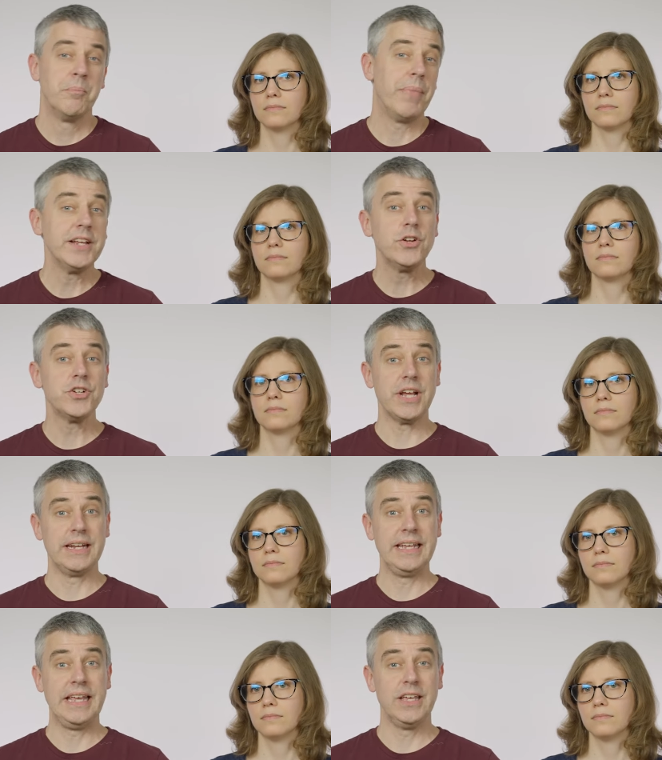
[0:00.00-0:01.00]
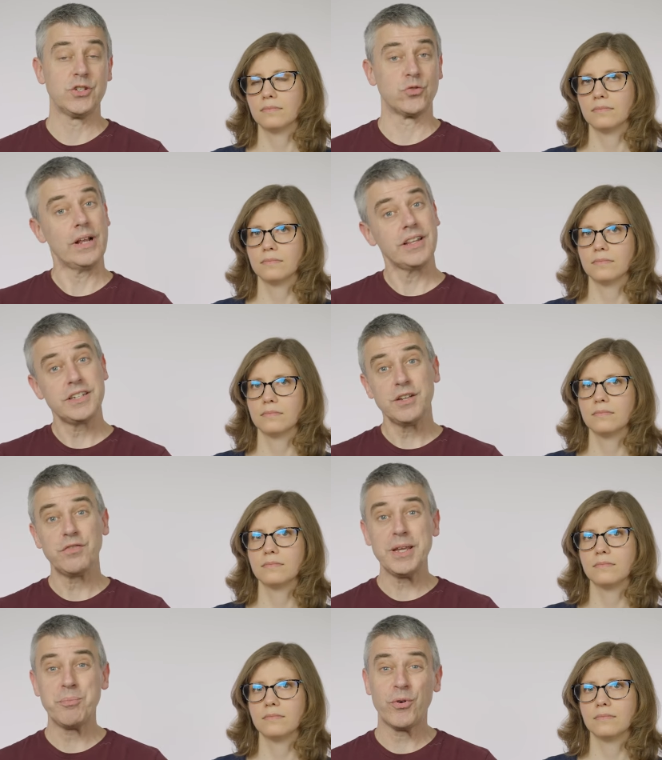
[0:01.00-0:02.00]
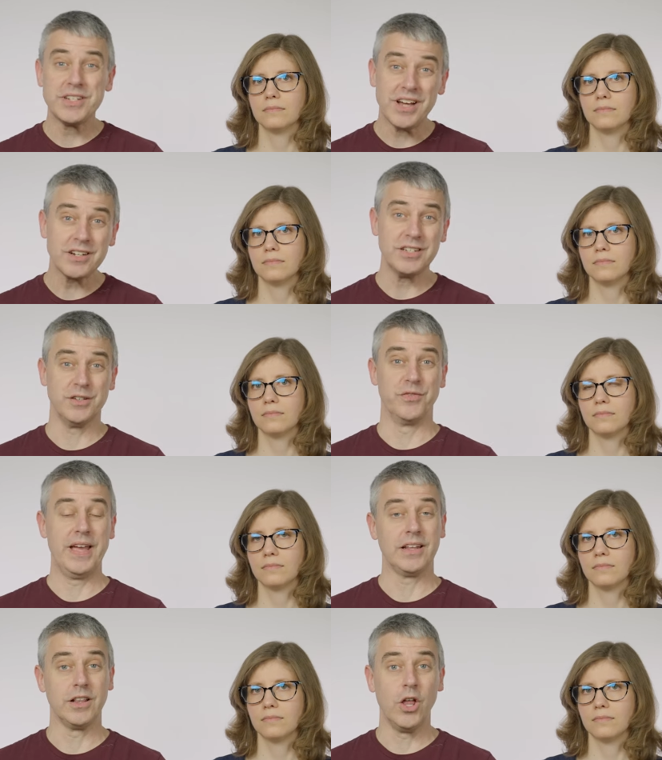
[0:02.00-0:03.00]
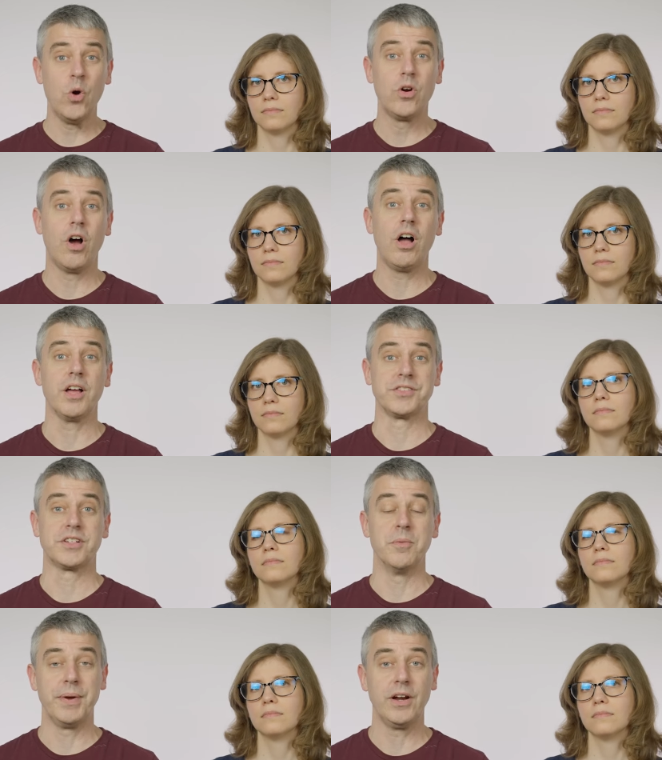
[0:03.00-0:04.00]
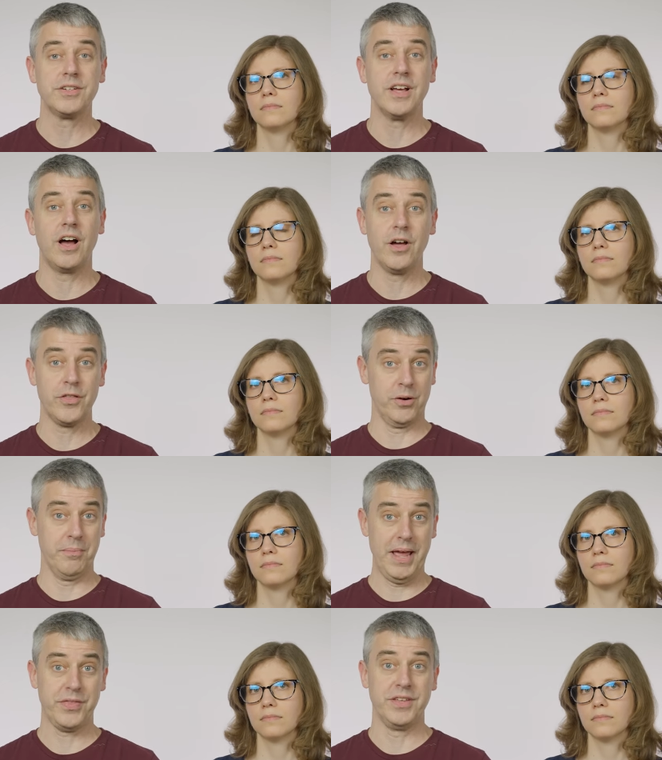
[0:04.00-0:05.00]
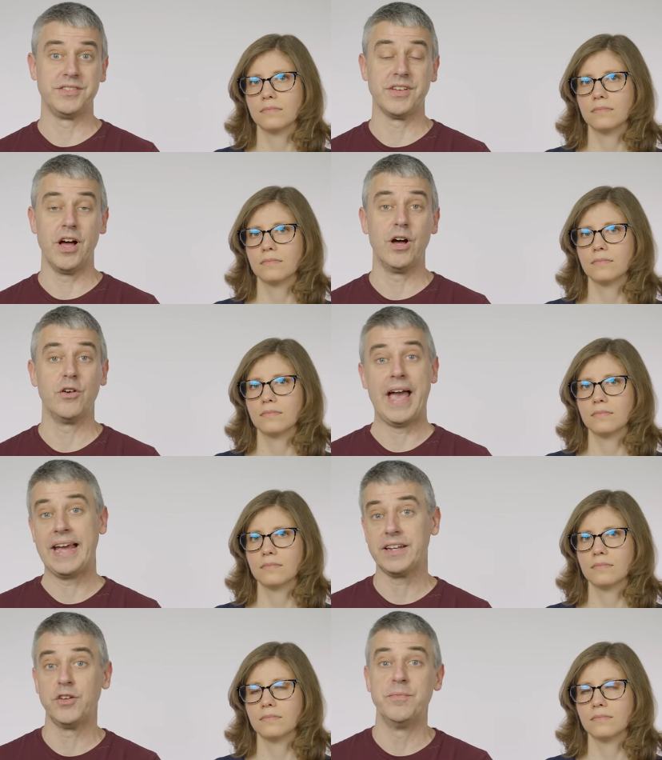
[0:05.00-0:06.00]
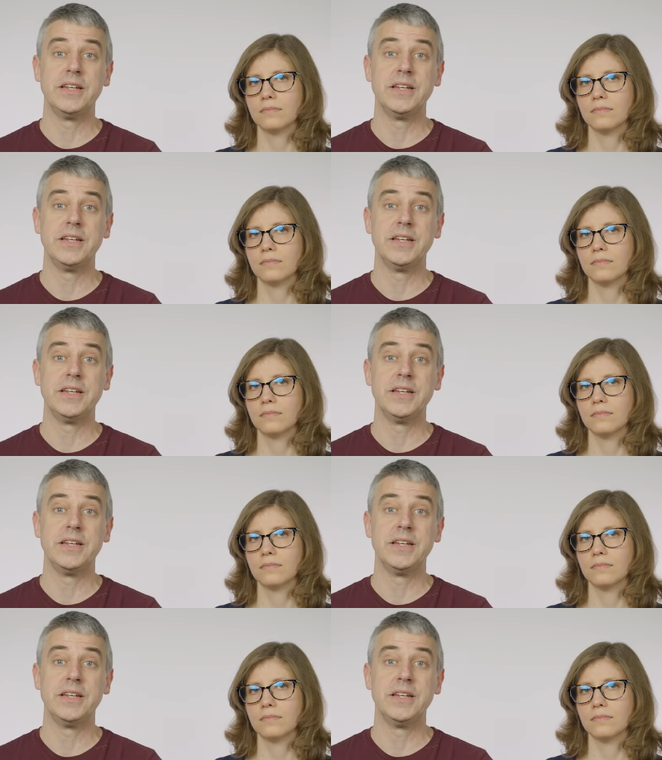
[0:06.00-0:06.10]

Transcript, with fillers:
Speaker 1: Binder jetting is relatively productive and low cost compared to other methods of additive